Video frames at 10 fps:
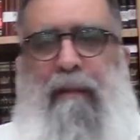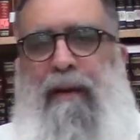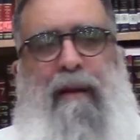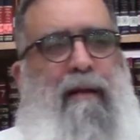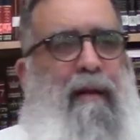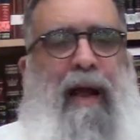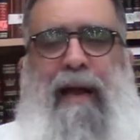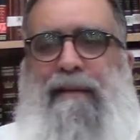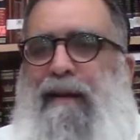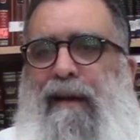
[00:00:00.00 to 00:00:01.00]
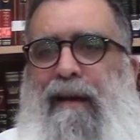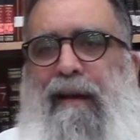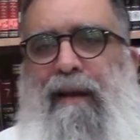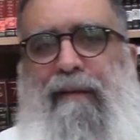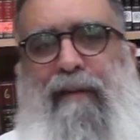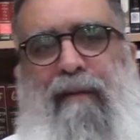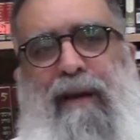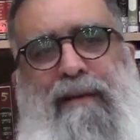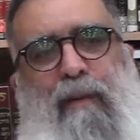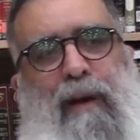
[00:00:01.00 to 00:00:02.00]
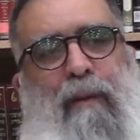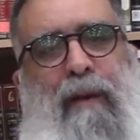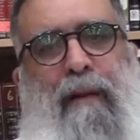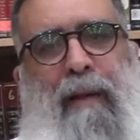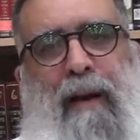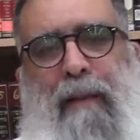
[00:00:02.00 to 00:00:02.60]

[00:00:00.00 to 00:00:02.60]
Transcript: I mean, guys, very easy way to make money,